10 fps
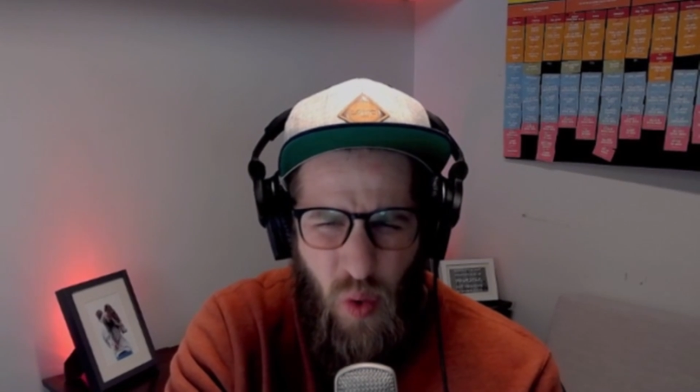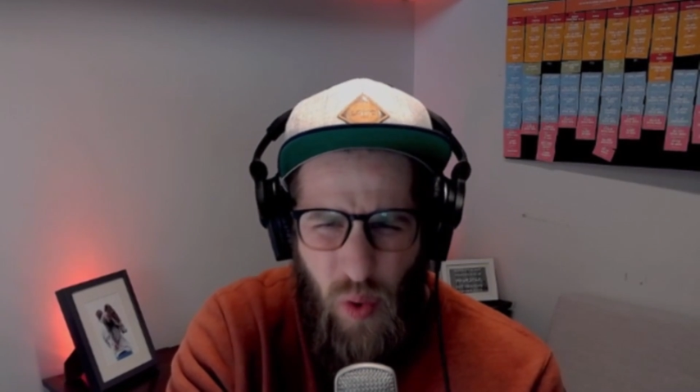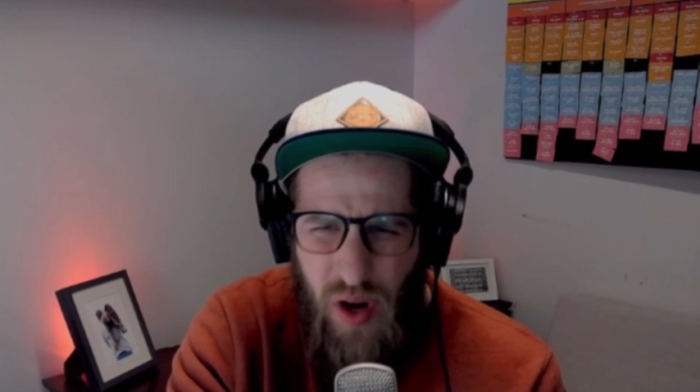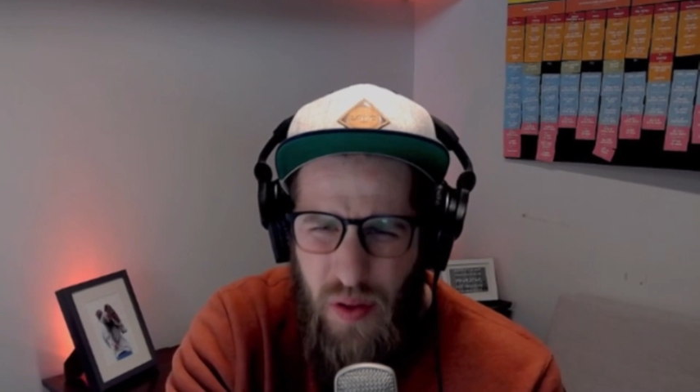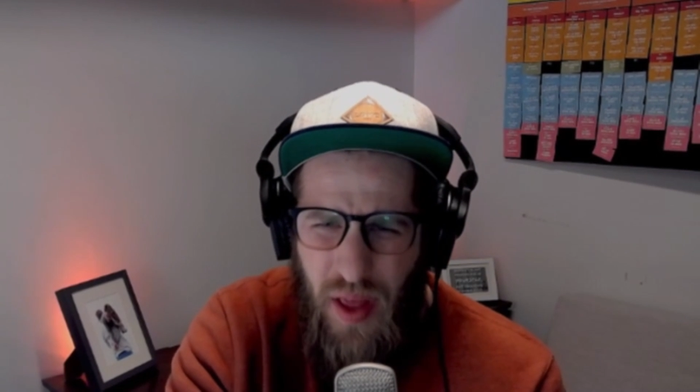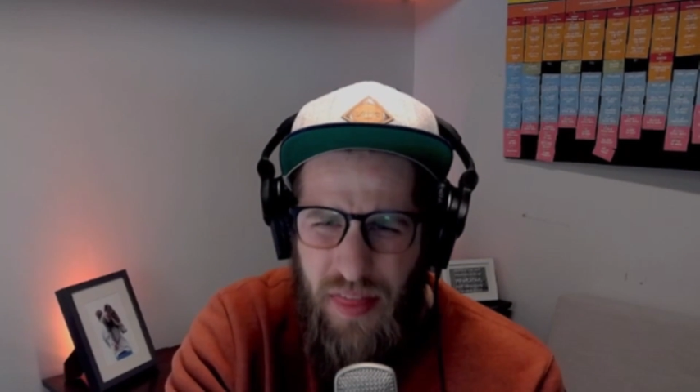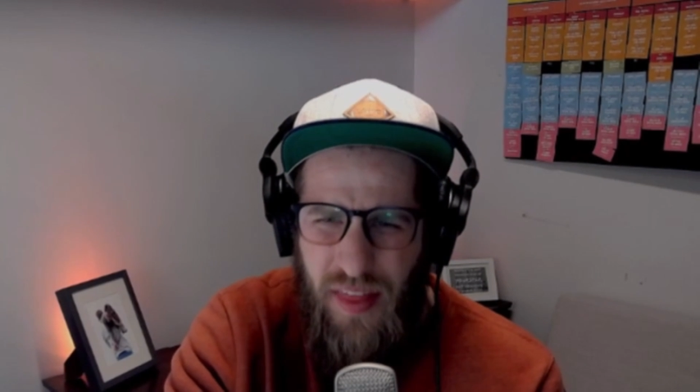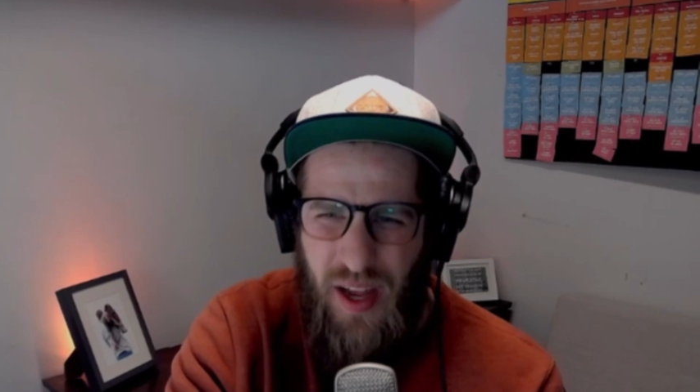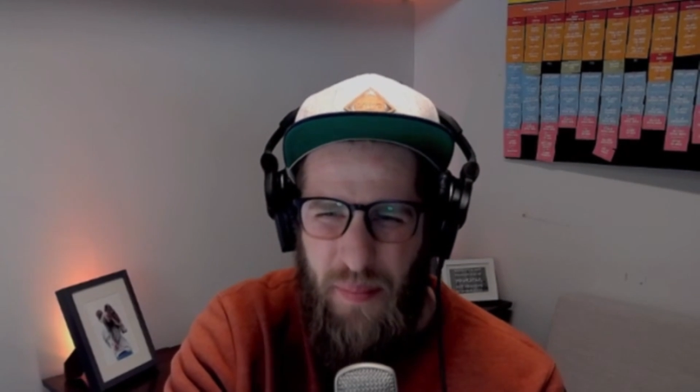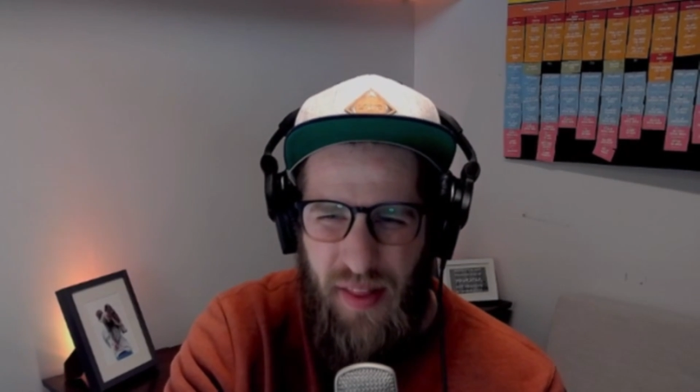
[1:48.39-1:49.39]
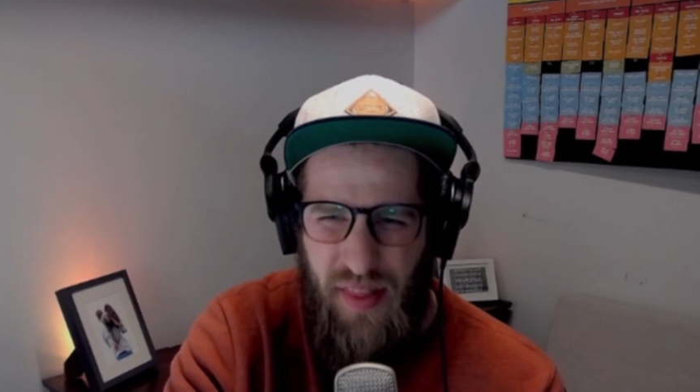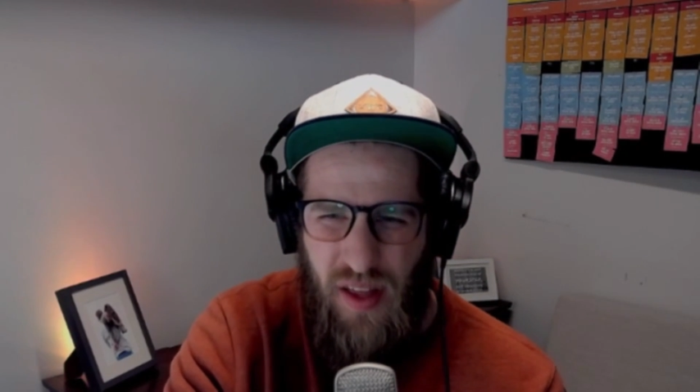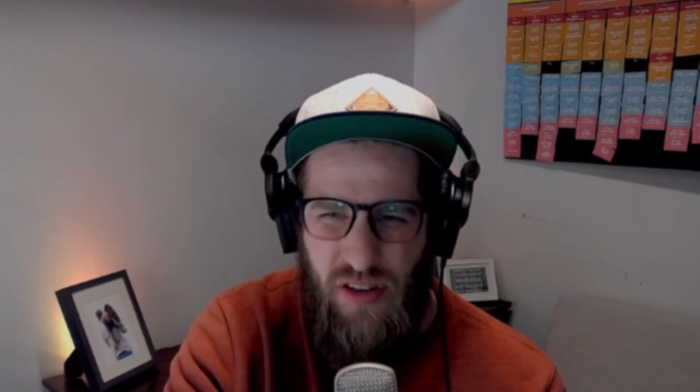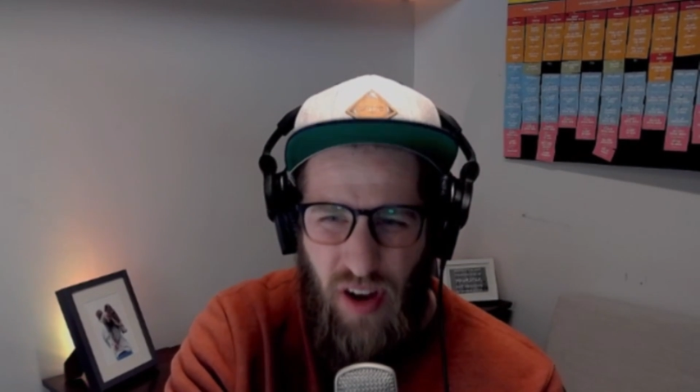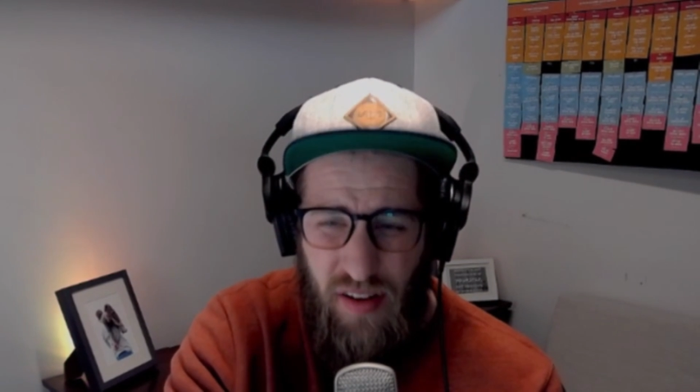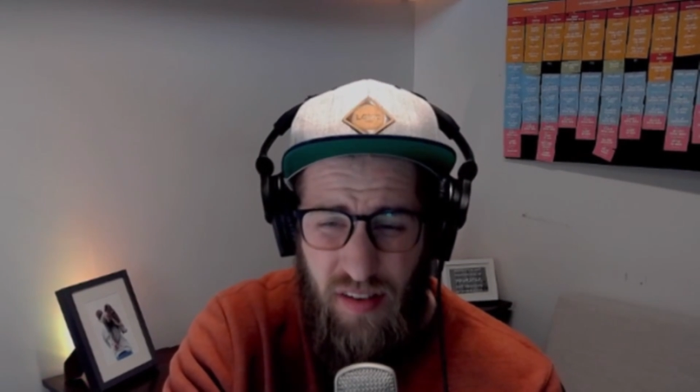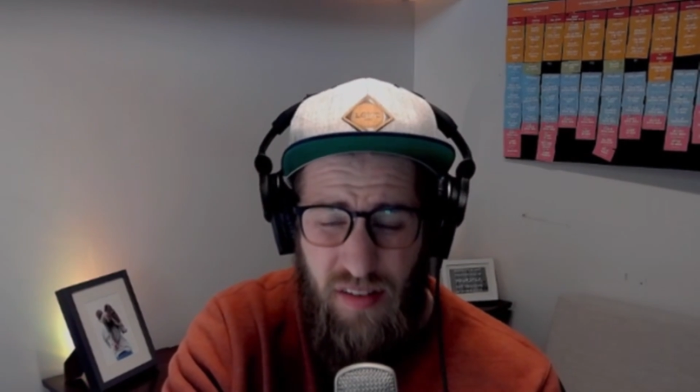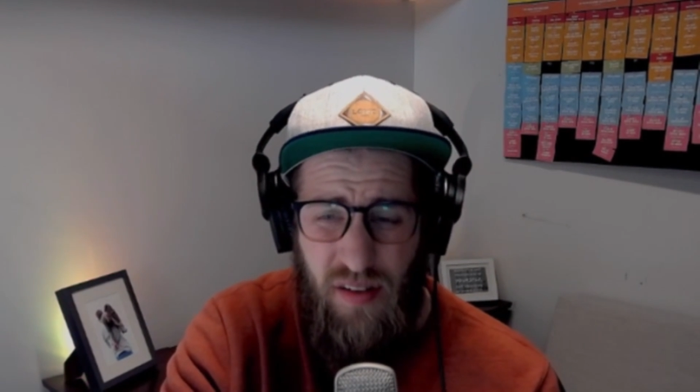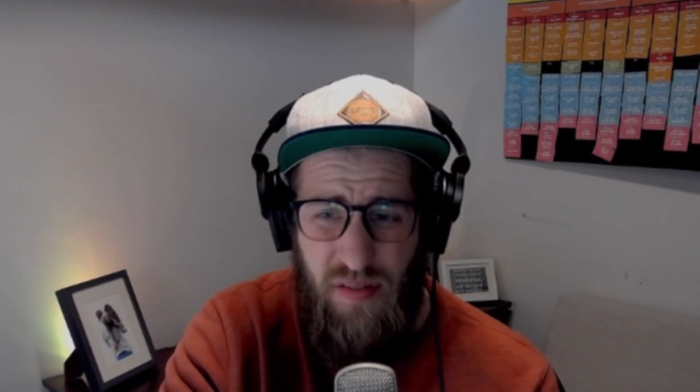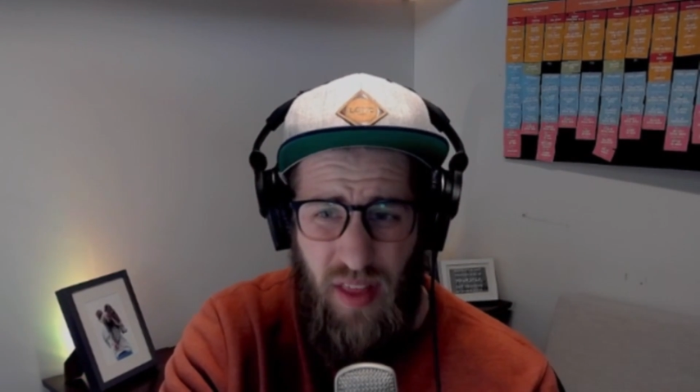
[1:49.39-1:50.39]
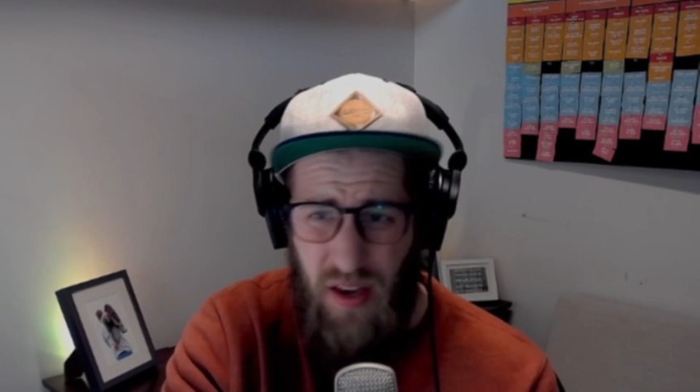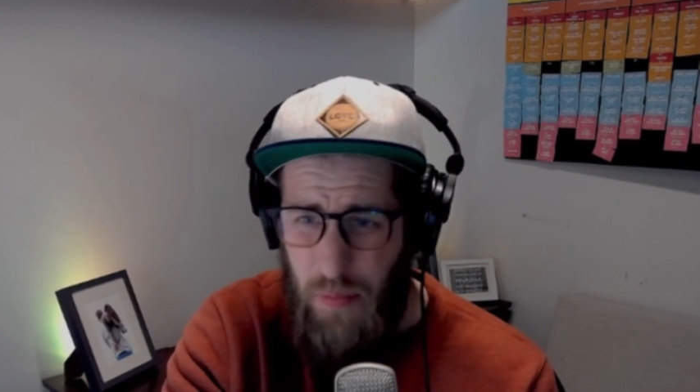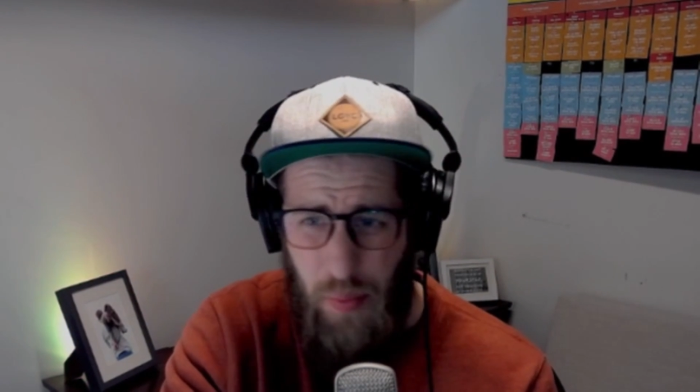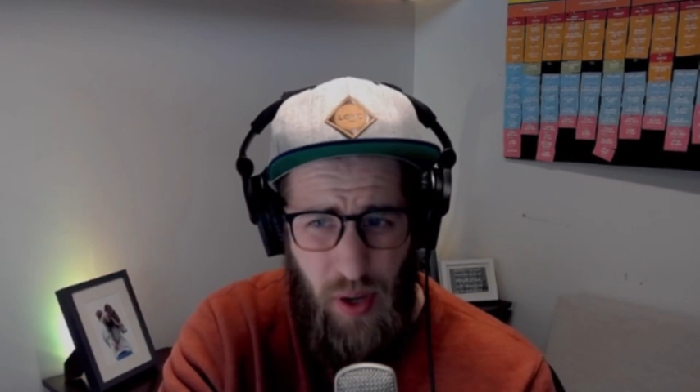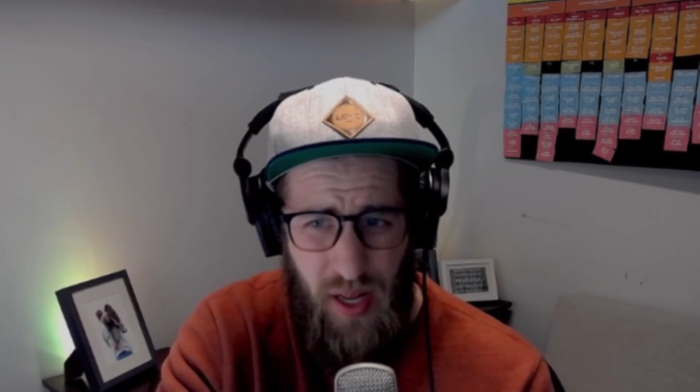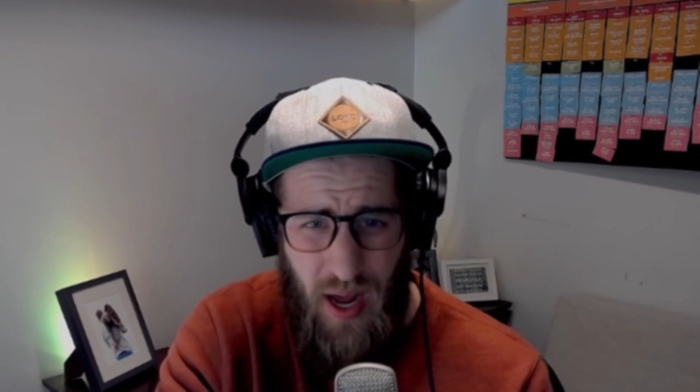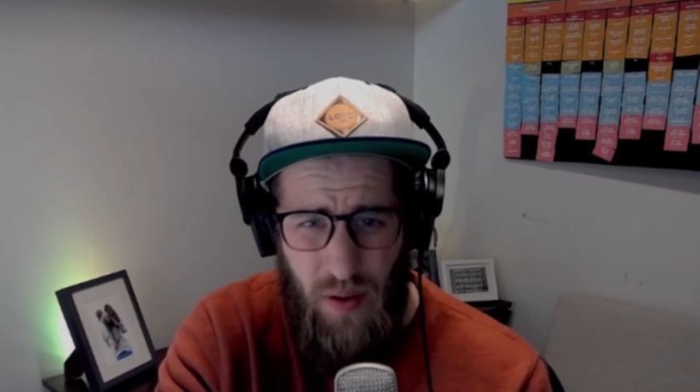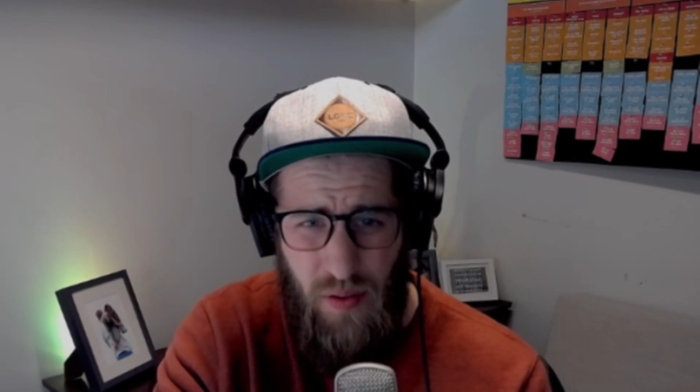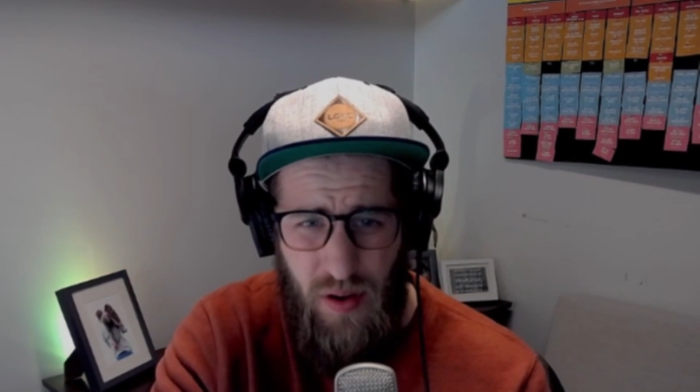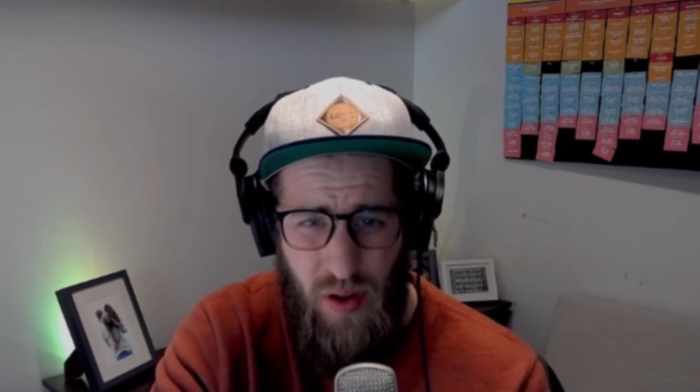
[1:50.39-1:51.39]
What do they think about the injustices that you pointed out?